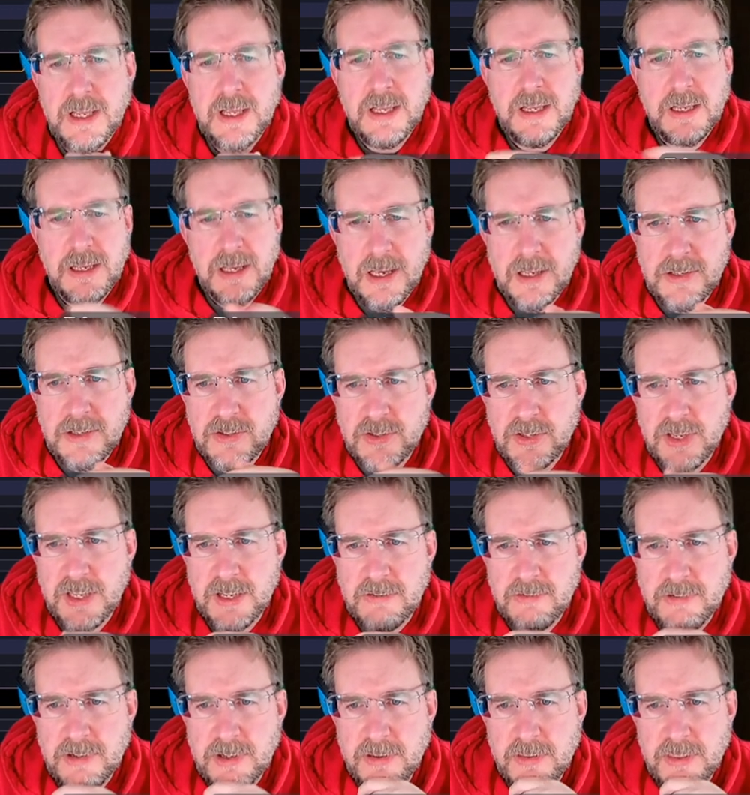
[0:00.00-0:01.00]
and to get
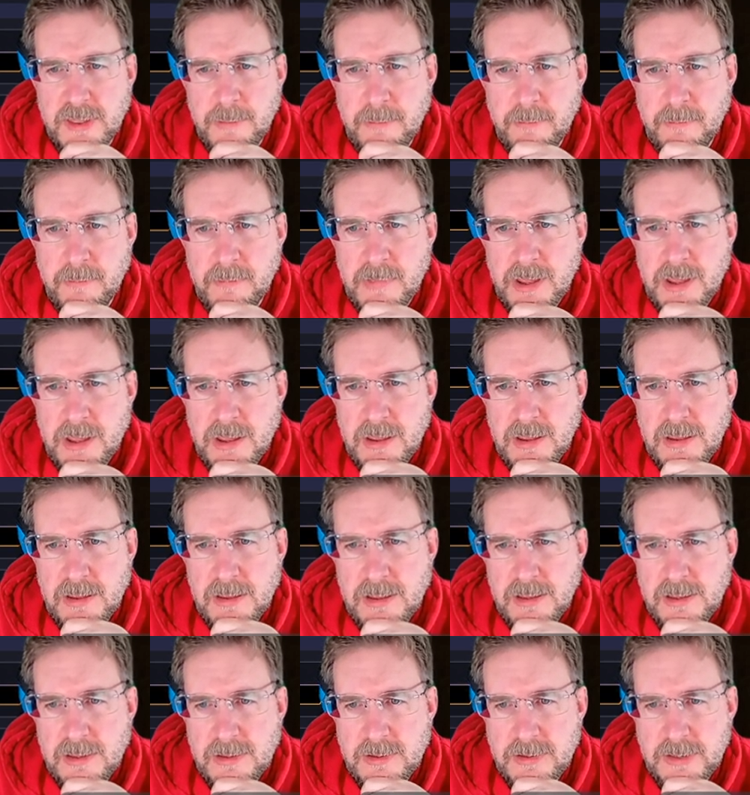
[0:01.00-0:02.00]
rid of them,
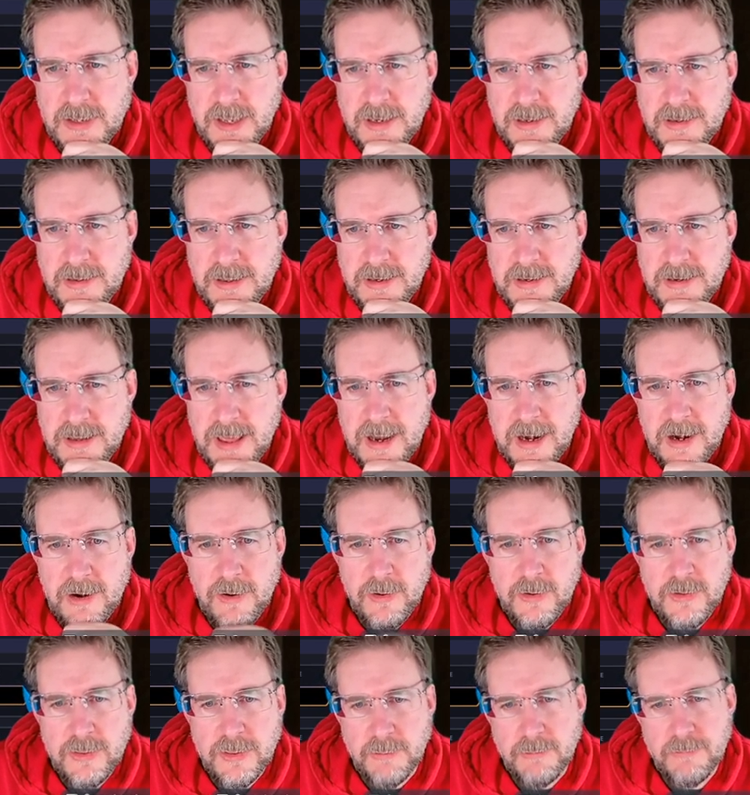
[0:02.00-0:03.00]
you can then
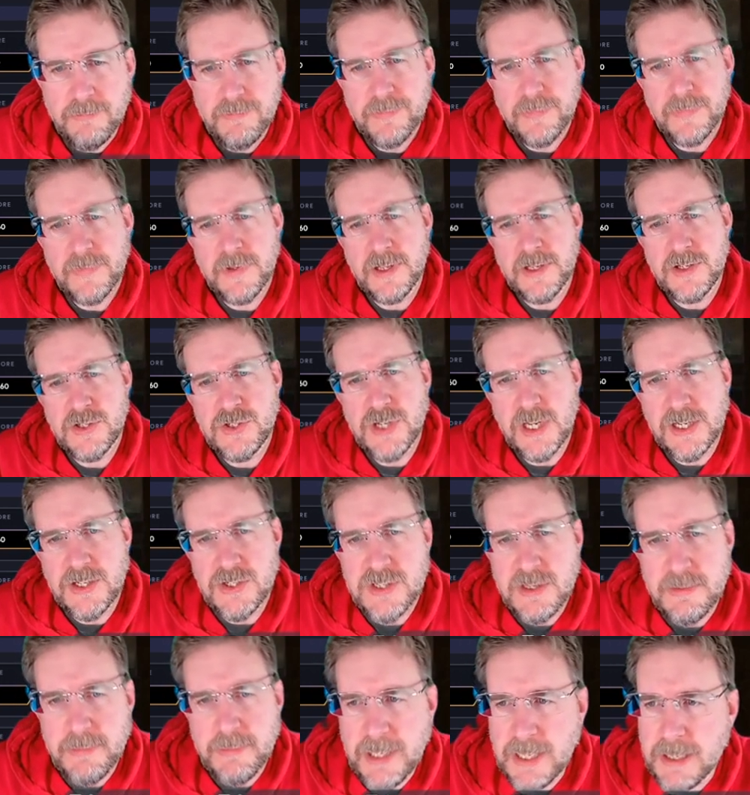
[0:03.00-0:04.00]
unlock them and change
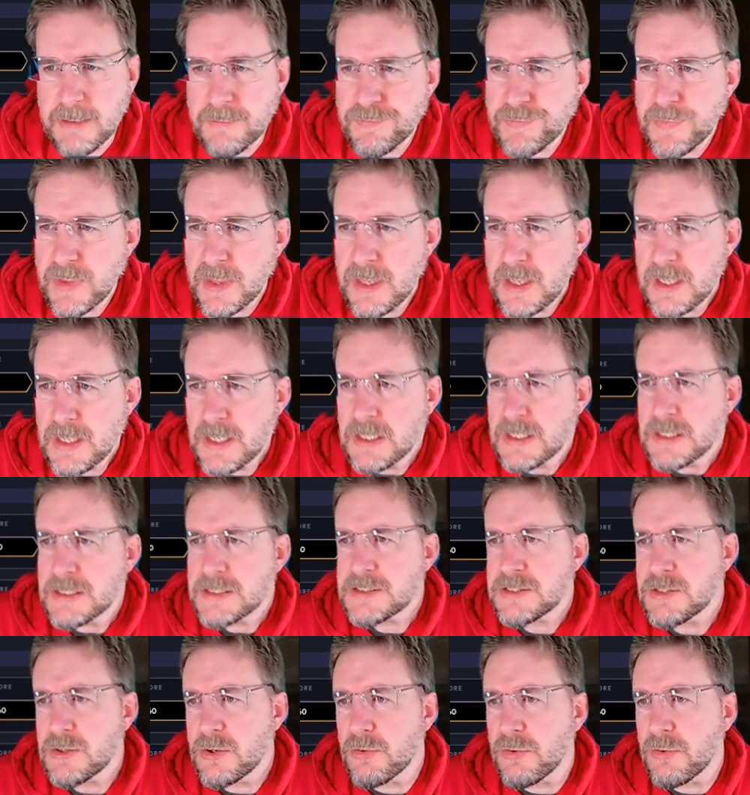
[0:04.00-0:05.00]
them here.
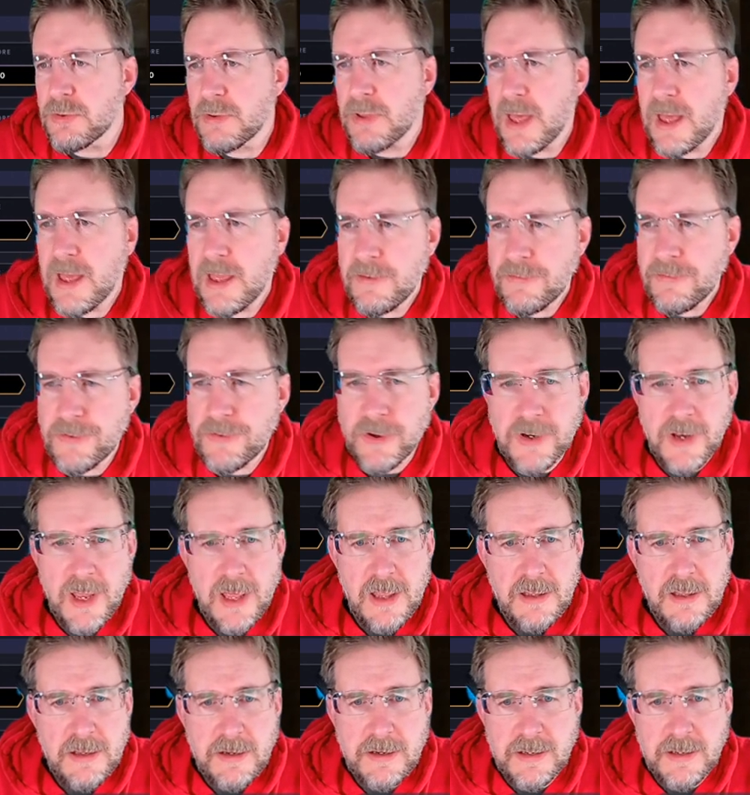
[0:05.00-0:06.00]
So I've got
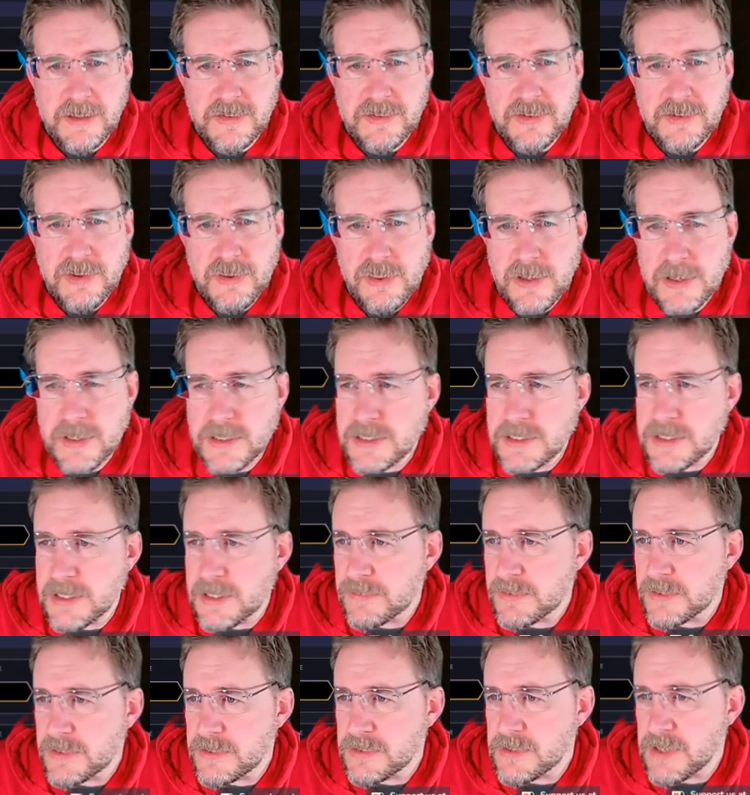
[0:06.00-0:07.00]
athletics 30, I've
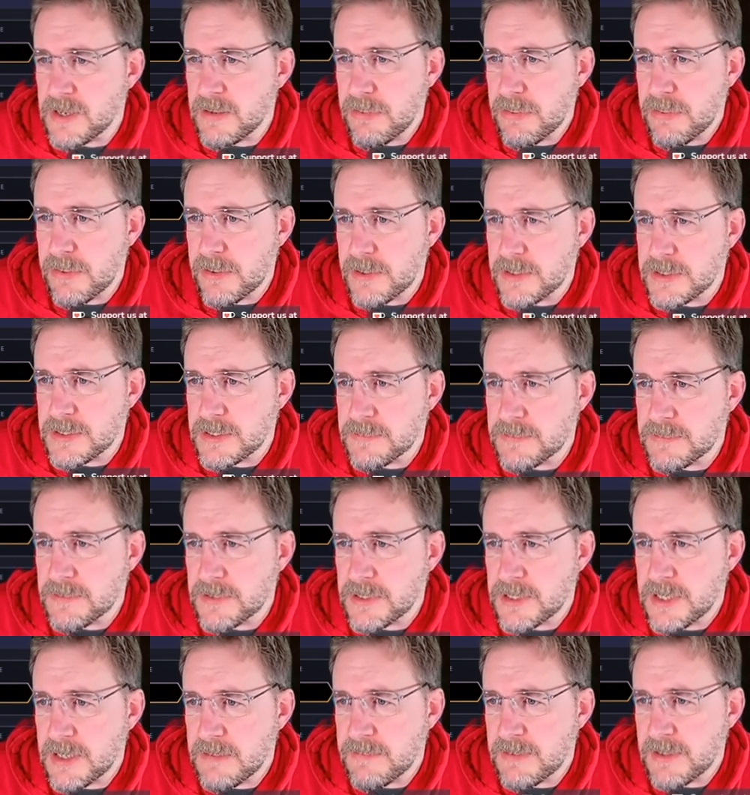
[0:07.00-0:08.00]
got drive 30, I've got
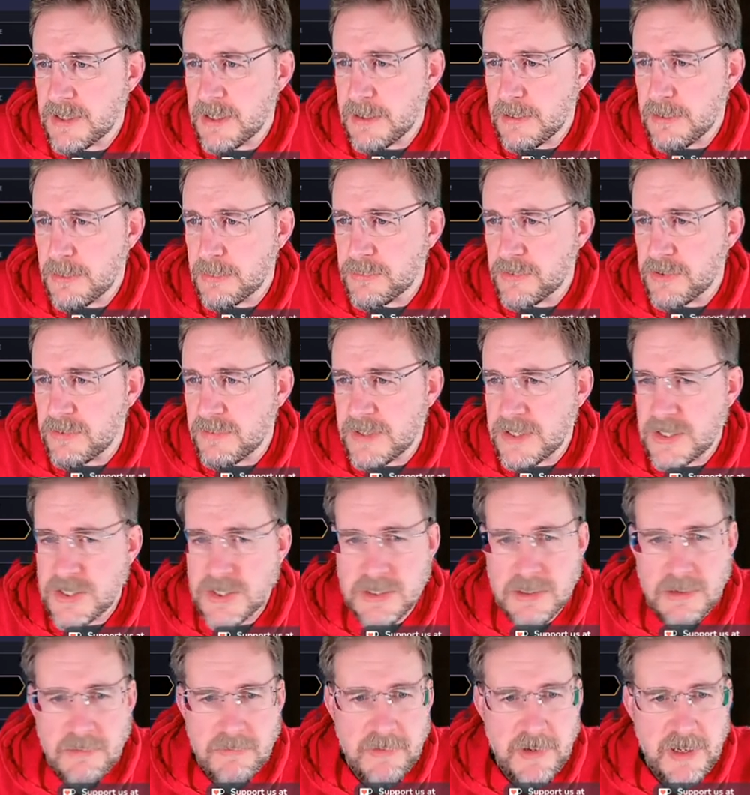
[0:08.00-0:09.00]
navigate,
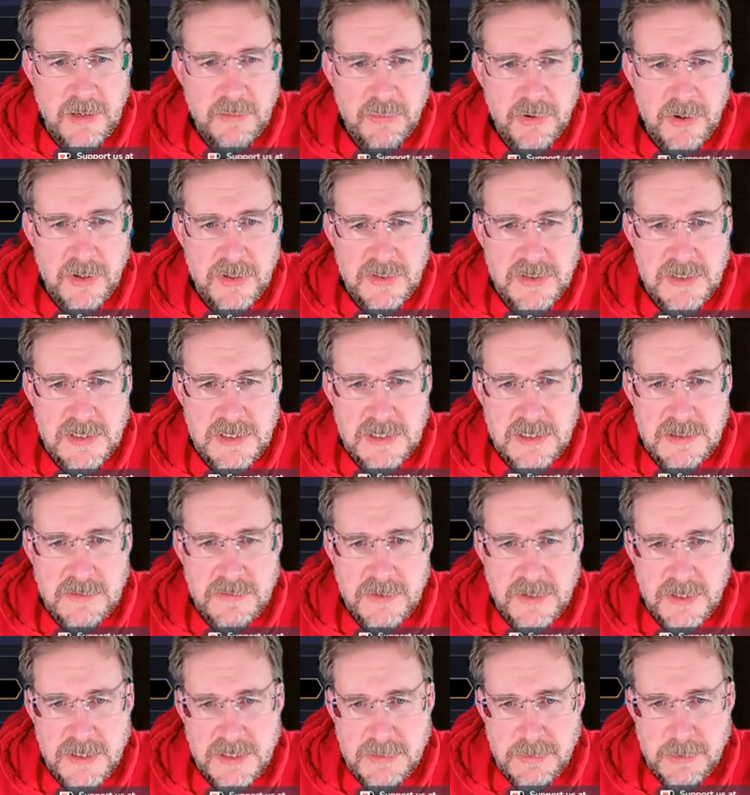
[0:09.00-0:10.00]
observation, read person is the
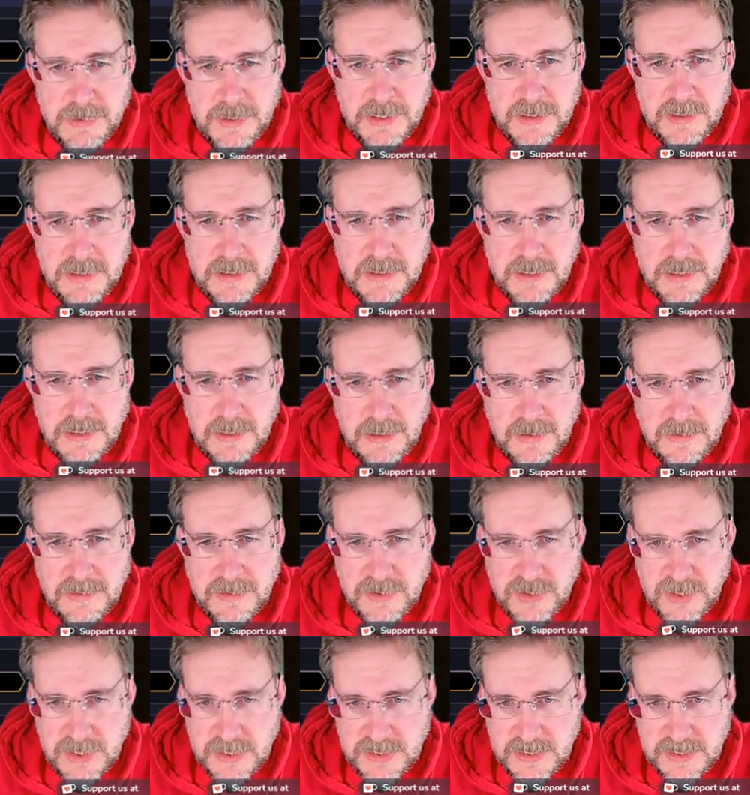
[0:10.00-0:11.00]
first one that needs
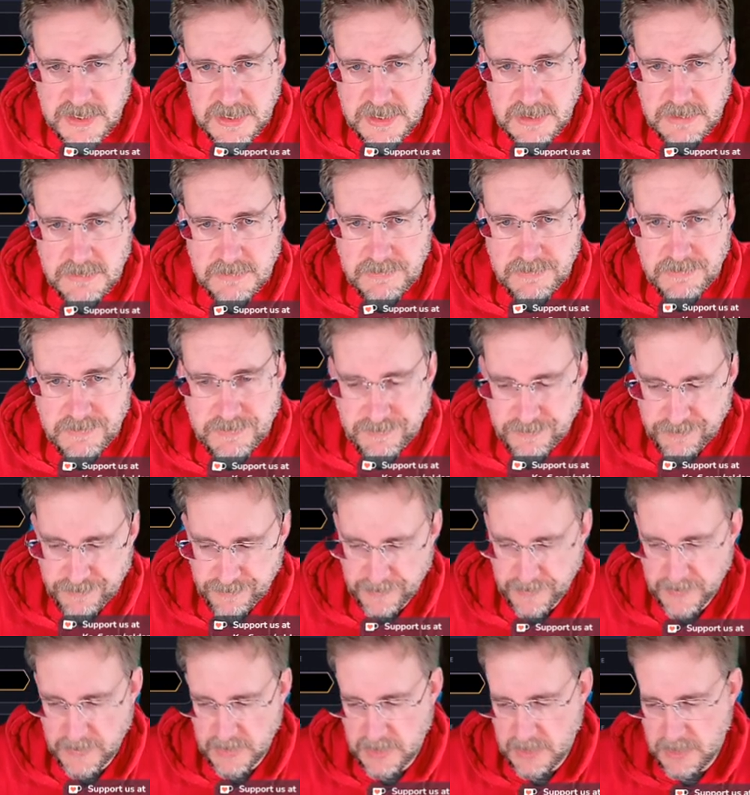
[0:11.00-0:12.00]
adjusted.
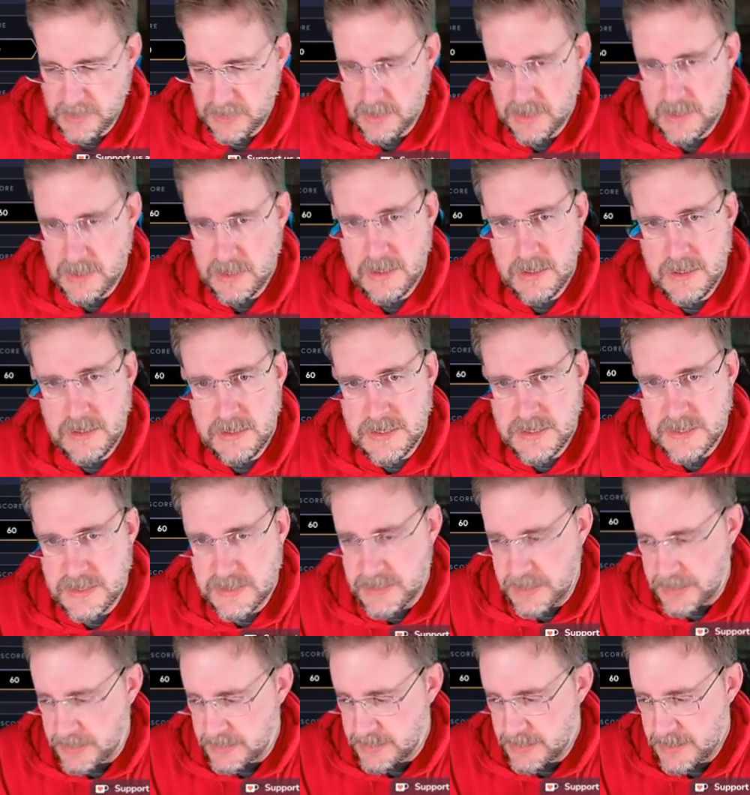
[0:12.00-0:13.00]

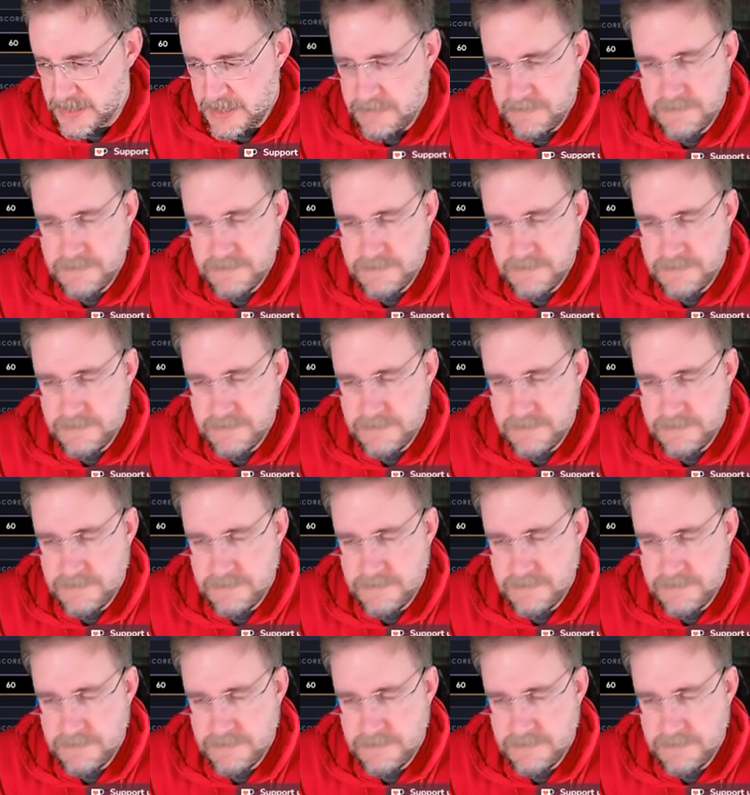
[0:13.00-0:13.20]
60.